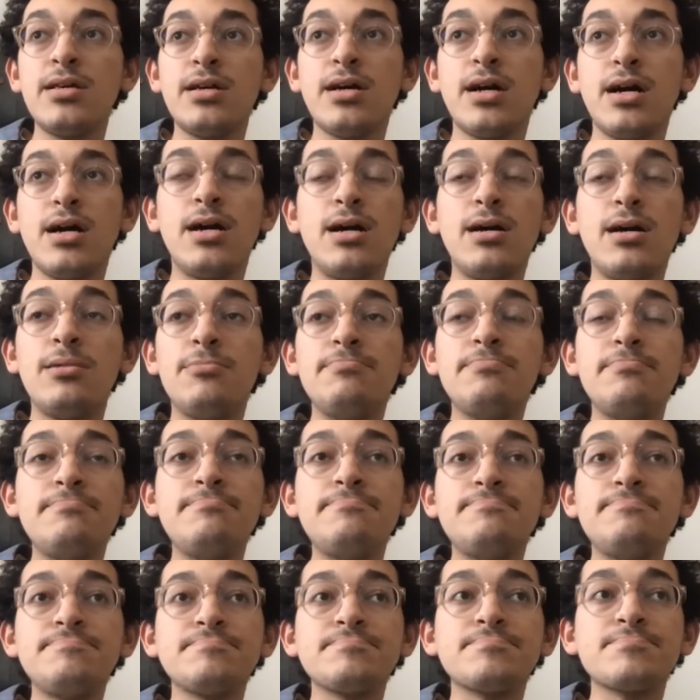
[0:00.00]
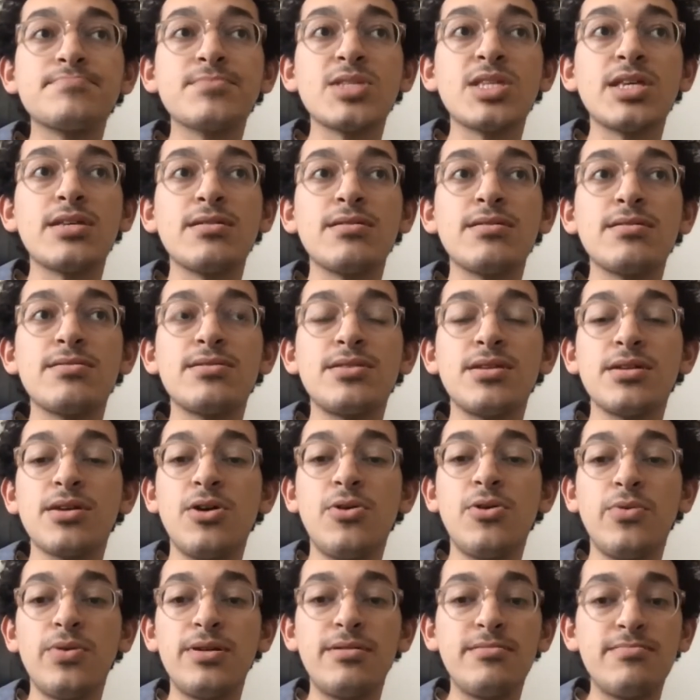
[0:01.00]
um, to
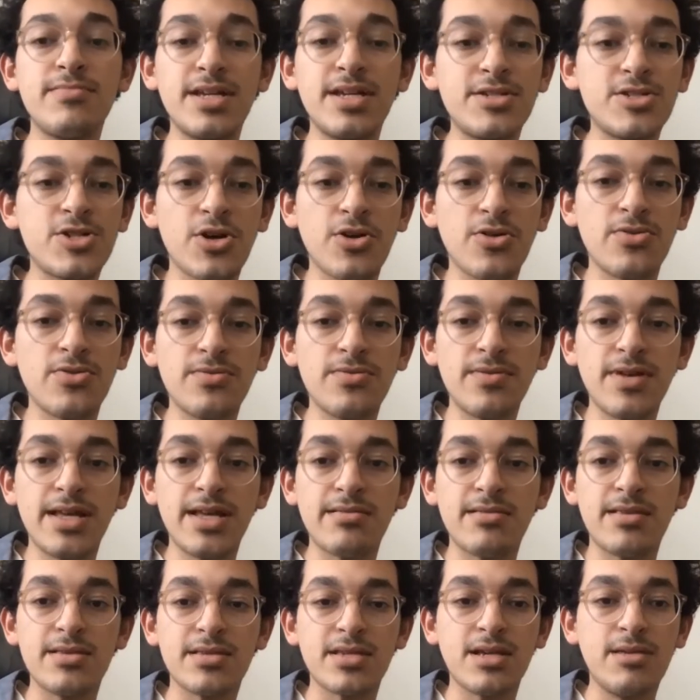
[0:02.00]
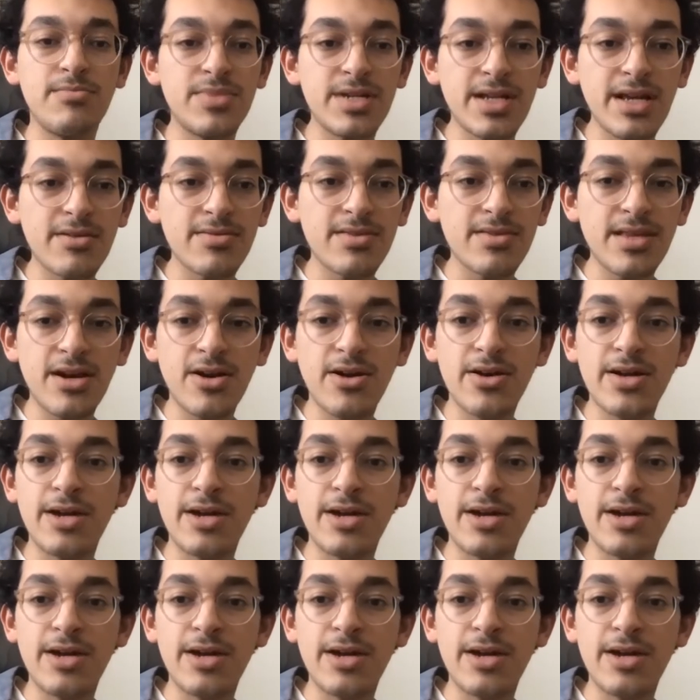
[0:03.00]
go and intern at this company out there.